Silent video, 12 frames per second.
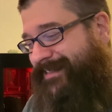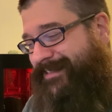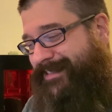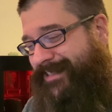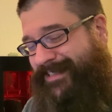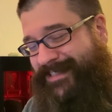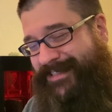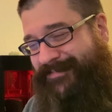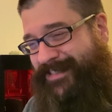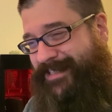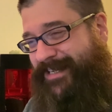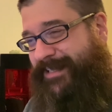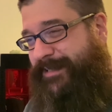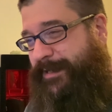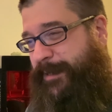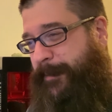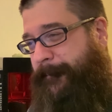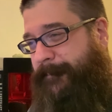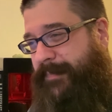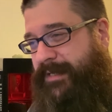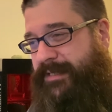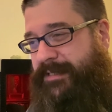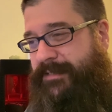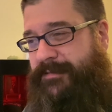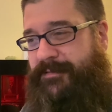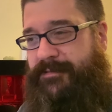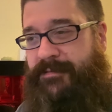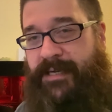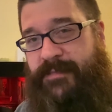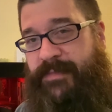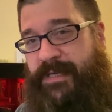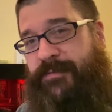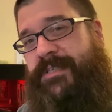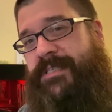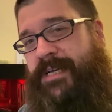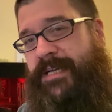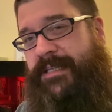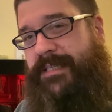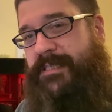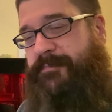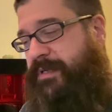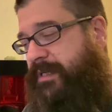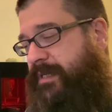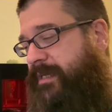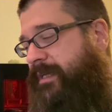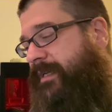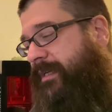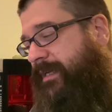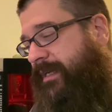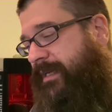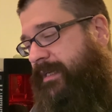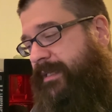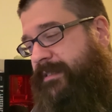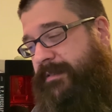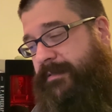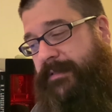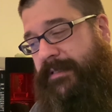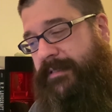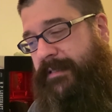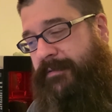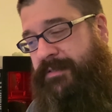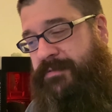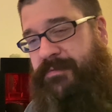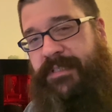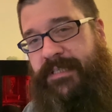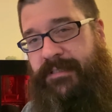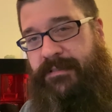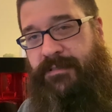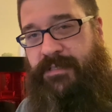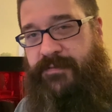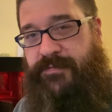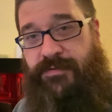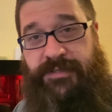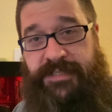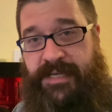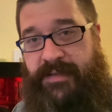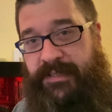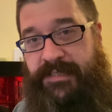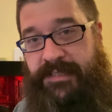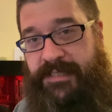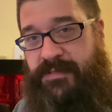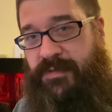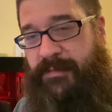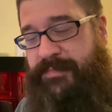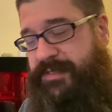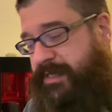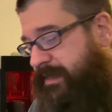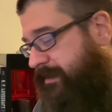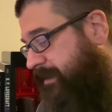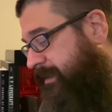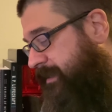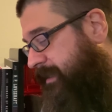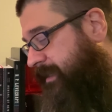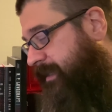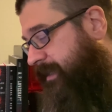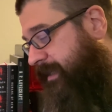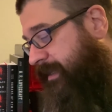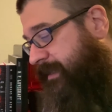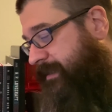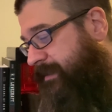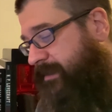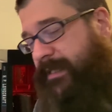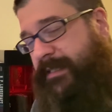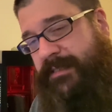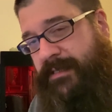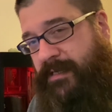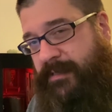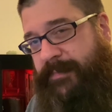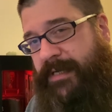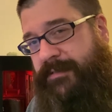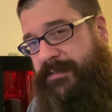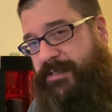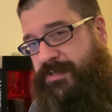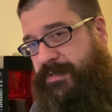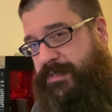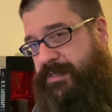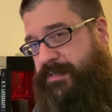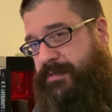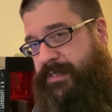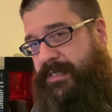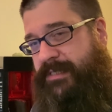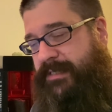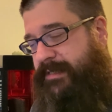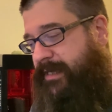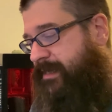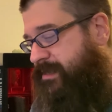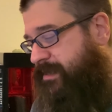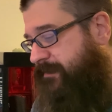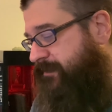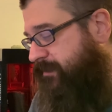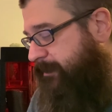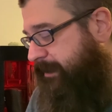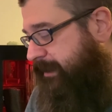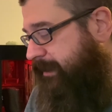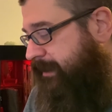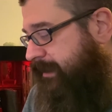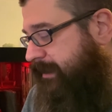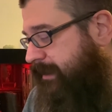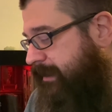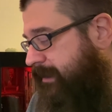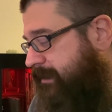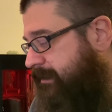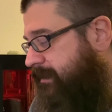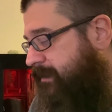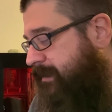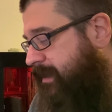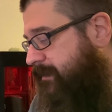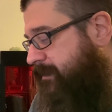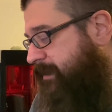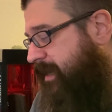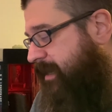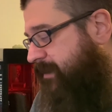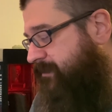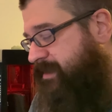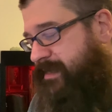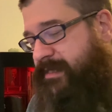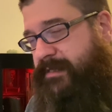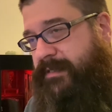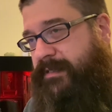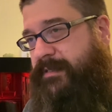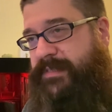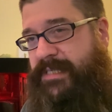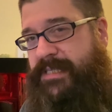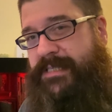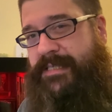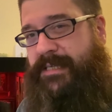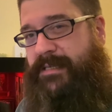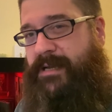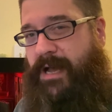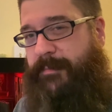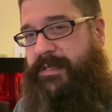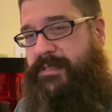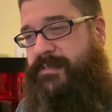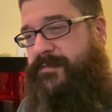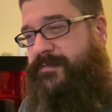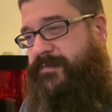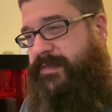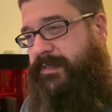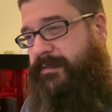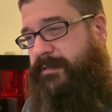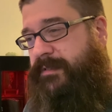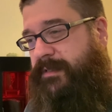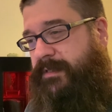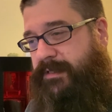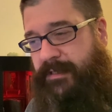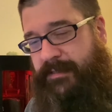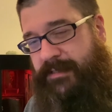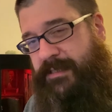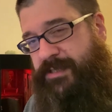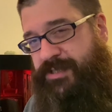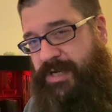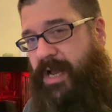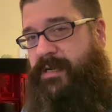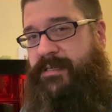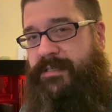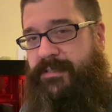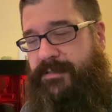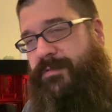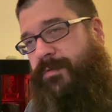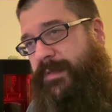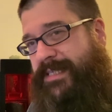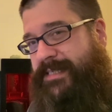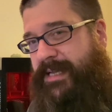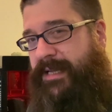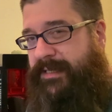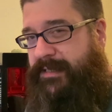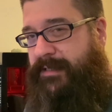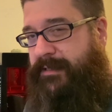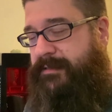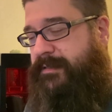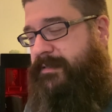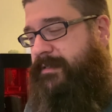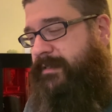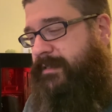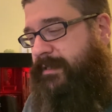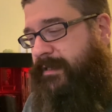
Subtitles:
like I was saying, lots of memories tied to this book, so I was really looking forward to diving into this one in particular. So let's talk about the short stories in Night Shift for a minute. A lot of them have this kind of EC Comics feel, these shock twist endings, a